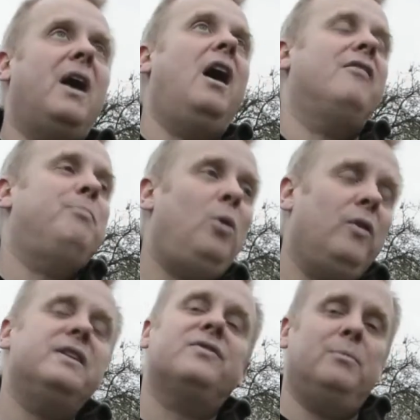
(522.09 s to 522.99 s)
I've
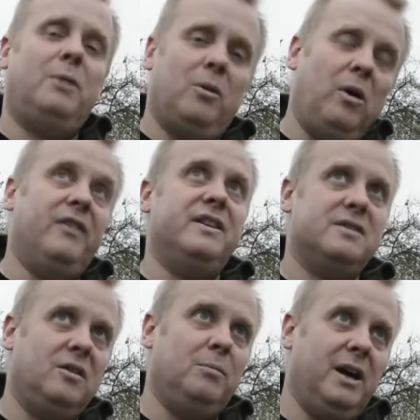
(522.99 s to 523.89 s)
bought this for my wife. It's
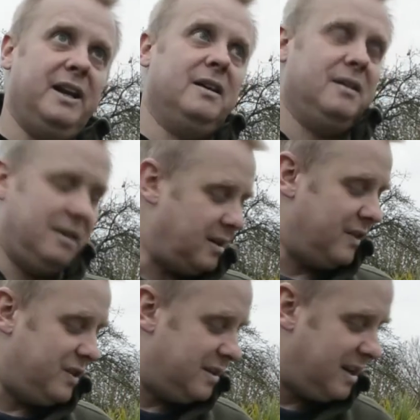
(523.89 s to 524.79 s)
not mine. If
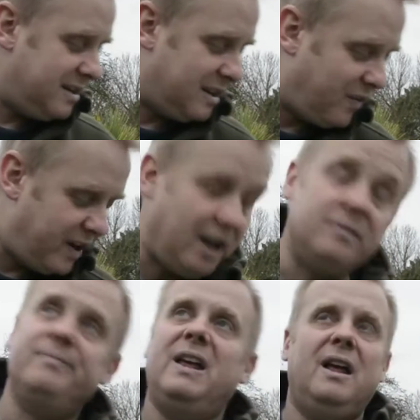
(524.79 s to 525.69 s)
she sees this video,
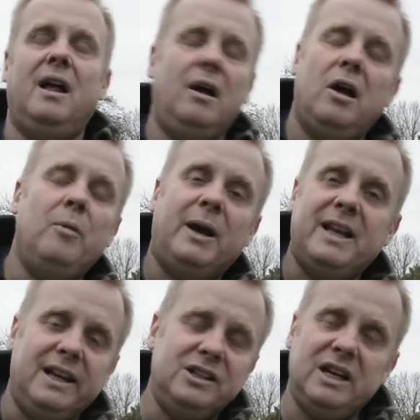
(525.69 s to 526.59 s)
who am I
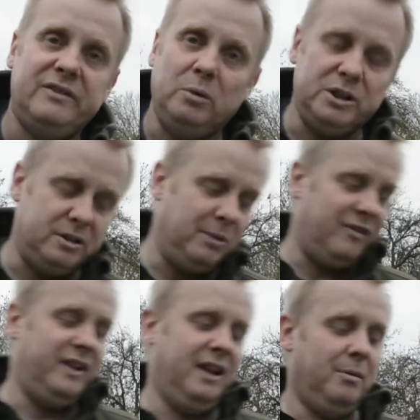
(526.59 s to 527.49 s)
kidding? She never watches my
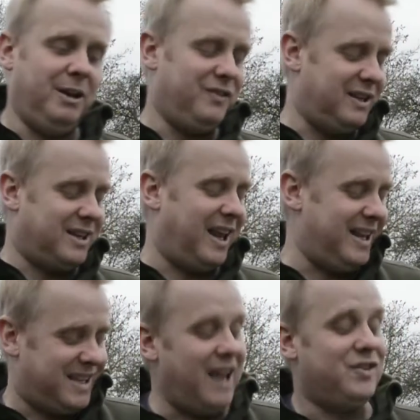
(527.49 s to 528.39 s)
video, but
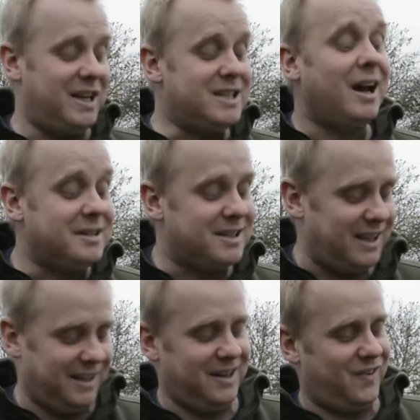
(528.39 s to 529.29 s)
if she does
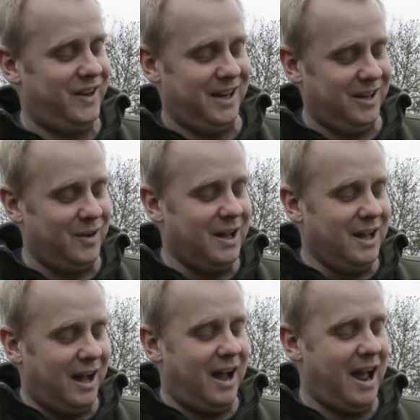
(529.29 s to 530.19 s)
see this video,
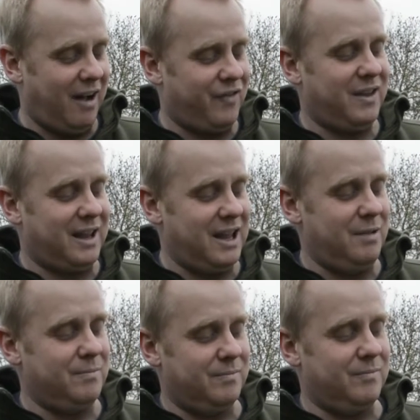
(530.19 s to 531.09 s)
I have to keep
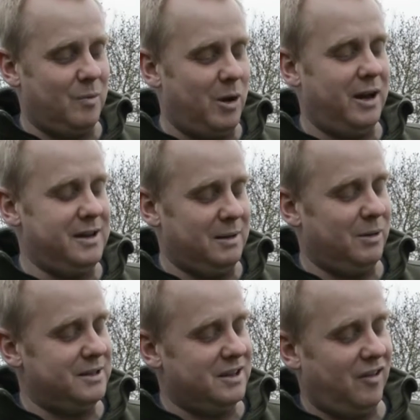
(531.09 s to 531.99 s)
reminding
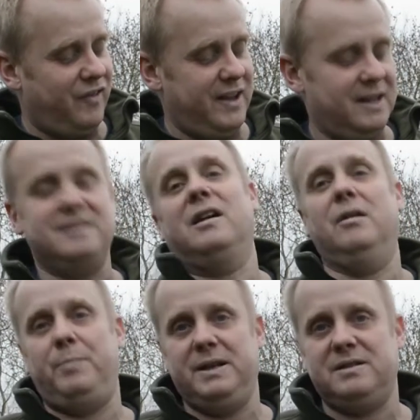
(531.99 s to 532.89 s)
myself it is
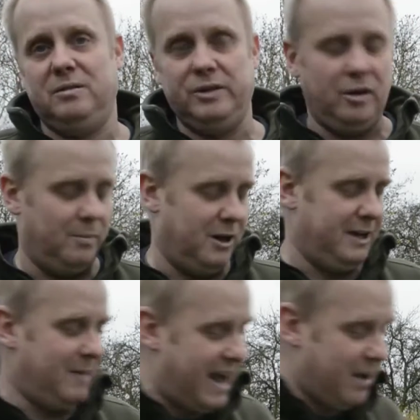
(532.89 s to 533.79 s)
her pistol, not mine.
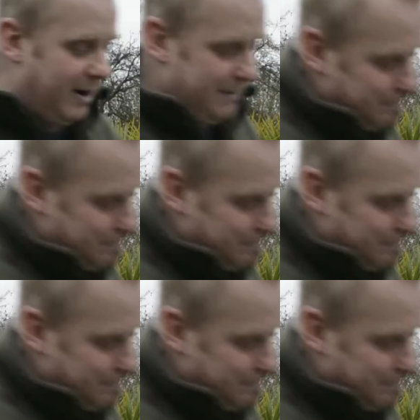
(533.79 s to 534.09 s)
Anyway,